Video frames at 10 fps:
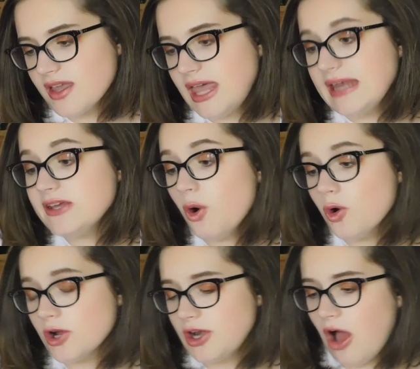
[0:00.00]
Katie
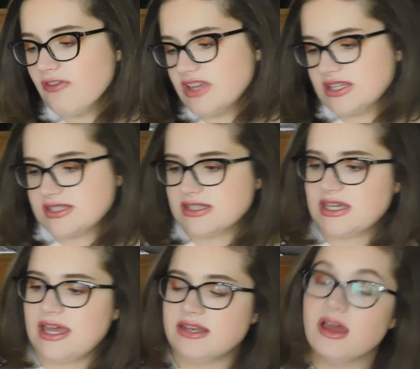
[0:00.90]
Horan,
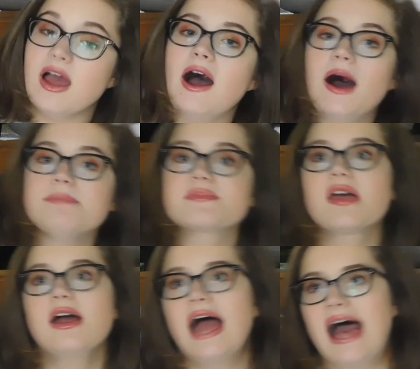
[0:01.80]
obviously, and
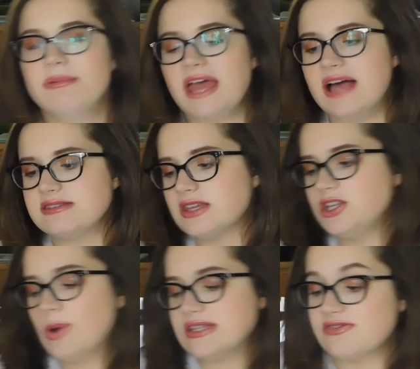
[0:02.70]
Abby Aslin.
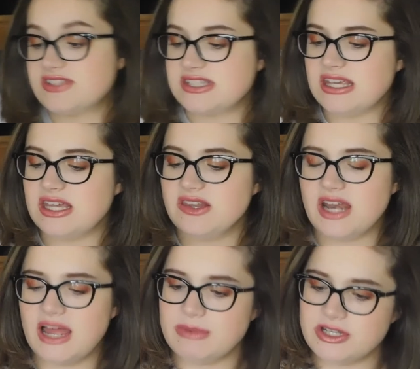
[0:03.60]
You guys have seen that
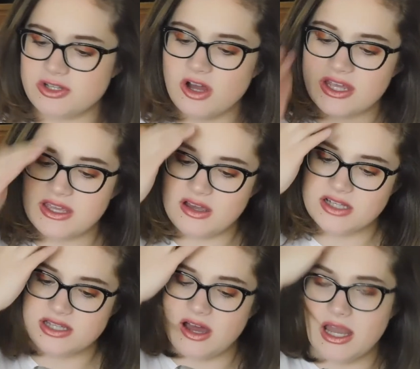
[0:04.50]
I've been talking a
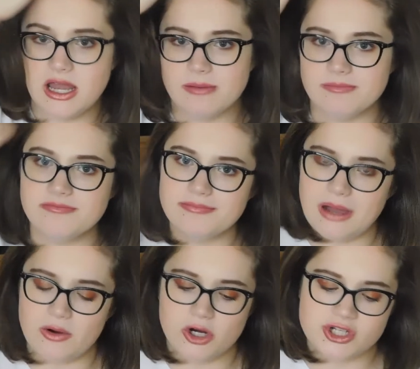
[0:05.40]
ton
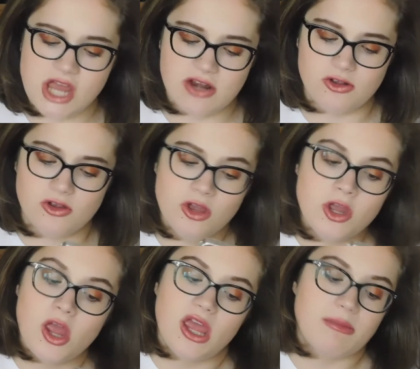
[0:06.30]
about her channel
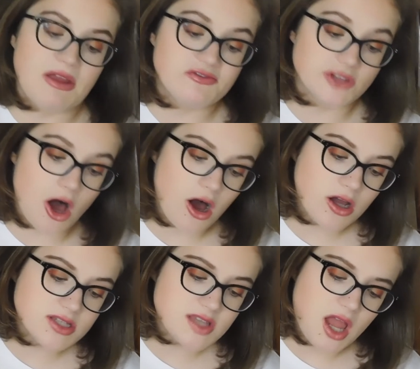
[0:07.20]
in my
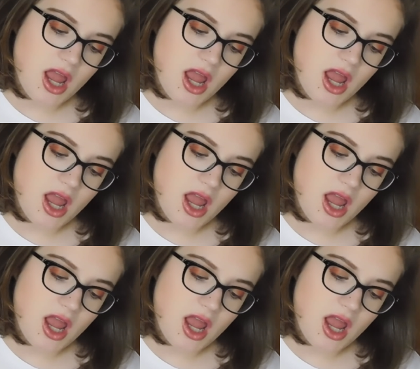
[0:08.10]
vlogs.